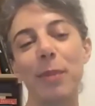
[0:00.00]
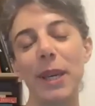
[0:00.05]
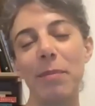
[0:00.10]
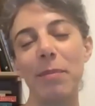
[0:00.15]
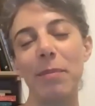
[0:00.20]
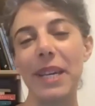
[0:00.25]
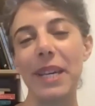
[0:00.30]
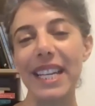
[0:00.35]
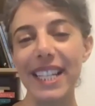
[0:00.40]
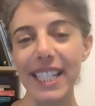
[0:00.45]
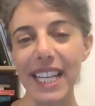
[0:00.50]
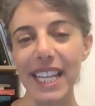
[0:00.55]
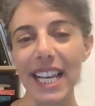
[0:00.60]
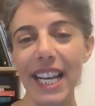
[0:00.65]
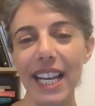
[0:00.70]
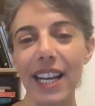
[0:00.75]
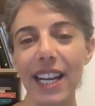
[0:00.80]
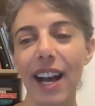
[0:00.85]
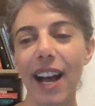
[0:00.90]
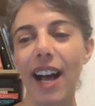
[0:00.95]
be
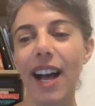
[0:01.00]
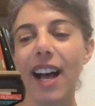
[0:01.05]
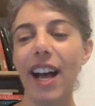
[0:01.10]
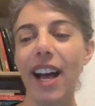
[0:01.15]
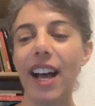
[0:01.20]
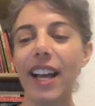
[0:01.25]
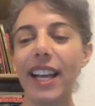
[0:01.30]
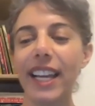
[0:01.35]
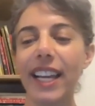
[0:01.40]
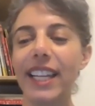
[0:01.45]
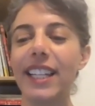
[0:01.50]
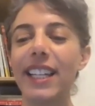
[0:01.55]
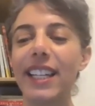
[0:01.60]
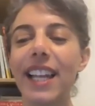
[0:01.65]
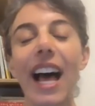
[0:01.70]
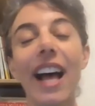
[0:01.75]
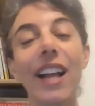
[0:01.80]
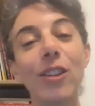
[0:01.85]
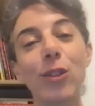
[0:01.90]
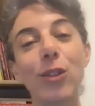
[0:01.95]
meeting uh,
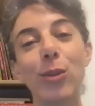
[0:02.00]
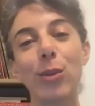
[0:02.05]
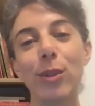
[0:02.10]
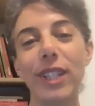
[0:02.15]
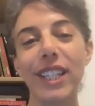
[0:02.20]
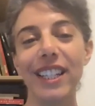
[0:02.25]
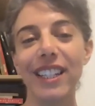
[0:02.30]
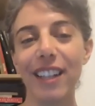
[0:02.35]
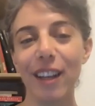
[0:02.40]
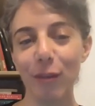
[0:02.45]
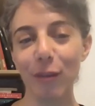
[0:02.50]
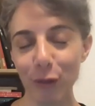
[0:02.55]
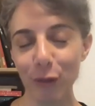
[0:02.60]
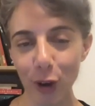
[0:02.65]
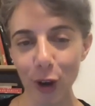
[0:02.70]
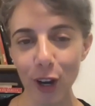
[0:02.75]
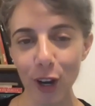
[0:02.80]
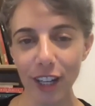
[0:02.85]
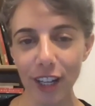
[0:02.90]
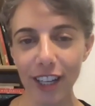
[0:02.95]
Hilla Toony
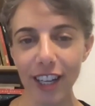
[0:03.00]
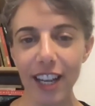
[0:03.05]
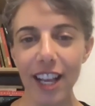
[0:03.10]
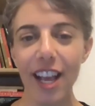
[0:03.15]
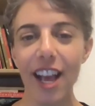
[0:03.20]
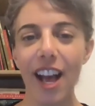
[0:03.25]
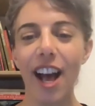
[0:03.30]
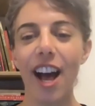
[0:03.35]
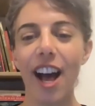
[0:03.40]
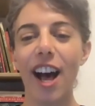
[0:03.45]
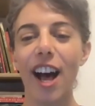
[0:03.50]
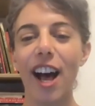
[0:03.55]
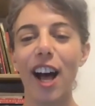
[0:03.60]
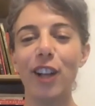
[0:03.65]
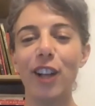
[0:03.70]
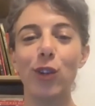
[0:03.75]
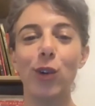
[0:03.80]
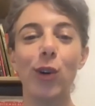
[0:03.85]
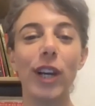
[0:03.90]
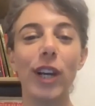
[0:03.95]
Navok,
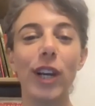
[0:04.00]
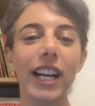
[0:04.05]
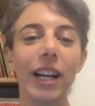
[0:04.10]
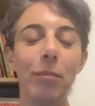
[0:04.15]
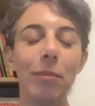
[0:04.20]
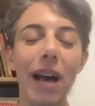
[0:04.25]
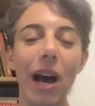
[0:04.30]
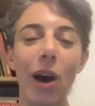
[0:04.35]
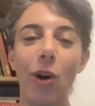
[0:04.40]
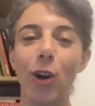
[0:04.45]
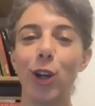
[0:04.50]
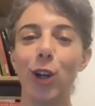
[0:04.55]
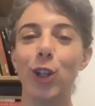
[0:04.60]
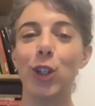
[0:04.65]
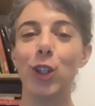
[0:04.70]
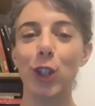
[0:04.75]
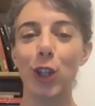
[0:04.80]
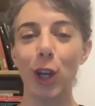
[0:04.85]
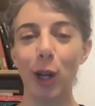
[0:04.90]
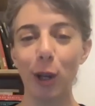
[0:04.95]
uh, talking about her
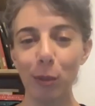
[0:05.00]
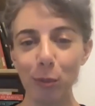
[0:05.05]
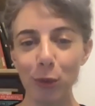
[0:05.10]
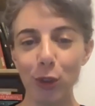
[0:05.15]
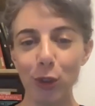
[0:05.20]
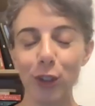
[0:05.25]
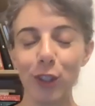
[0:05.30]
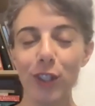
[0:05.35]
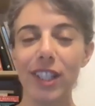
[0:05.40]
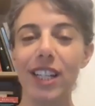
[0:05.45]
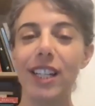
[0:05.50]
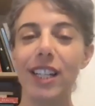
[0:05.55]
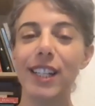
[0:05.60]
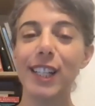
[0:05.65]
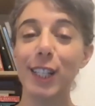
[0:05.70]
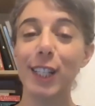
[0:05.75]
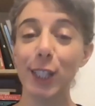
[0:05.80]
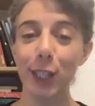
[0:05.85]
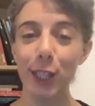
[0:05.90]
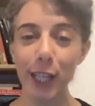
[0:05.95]
sculptures and
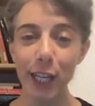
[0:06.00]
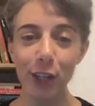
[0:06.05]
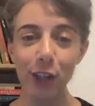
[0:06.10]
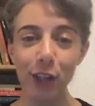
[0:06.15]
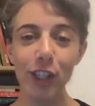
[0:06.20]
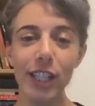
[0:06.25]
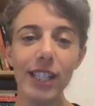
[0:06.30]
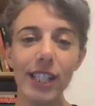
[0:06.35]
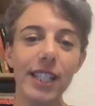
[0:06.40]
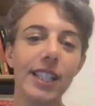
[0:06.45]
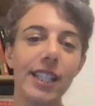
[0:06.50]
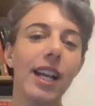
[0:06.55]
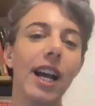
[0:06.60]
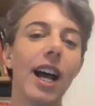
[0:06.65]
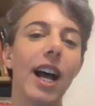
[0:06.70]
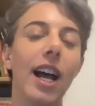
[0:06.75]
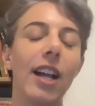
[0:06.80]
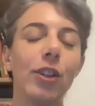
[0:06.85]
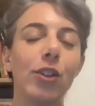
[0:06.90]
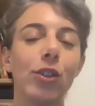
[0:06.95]
installations.
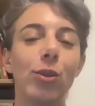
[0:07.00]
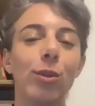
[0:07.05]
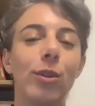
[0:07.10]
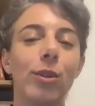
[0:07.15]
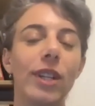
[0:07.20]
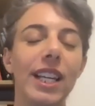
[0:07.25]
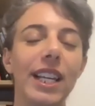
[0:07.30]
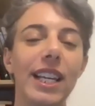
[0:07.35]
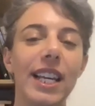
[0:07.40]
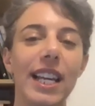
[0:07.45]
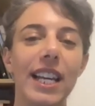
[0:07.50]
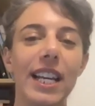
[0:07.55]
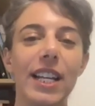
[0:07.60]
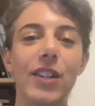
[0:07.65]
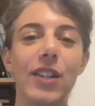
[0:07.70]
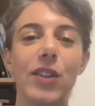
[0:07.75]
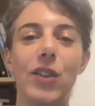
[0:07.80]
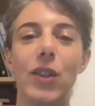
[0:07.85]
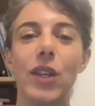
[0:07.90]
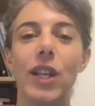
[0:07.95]
Uh, Tuni
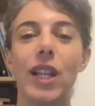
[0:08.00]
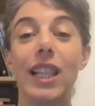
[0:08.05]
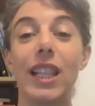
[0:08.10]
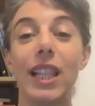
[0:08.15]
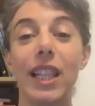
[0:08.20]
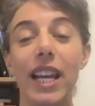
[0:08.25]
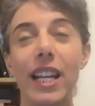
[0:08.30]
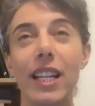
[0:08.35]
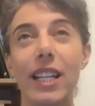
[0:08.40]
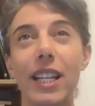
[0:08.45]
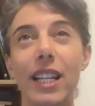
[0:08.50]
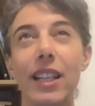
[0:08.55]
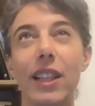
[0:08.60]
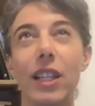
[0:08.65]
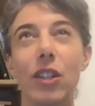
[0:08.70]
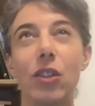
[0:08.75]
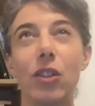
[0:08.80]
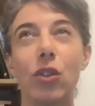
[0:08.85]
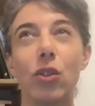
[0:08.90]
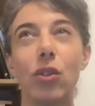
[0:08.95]
is the late,
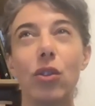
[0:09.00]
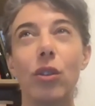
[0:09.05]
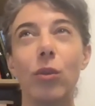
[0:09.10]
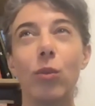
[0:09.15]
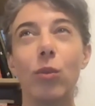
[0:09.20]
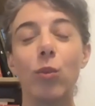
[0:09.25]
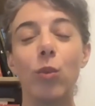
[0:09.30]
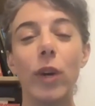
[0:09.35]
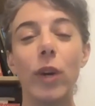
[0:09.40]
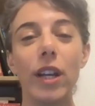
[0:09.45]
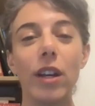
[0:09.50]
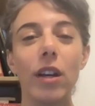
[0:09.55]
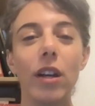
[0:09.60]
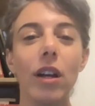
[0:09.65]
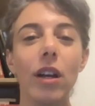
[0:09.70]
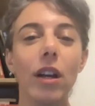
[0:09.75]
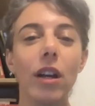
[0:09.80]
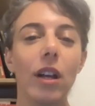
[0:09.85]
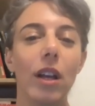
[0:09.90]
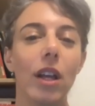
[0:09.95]
the
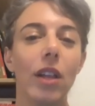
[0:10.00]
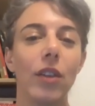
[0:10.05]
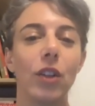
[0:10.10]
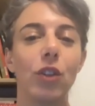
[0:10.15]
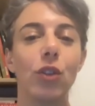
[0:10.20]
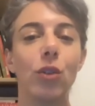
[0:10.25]
winner, the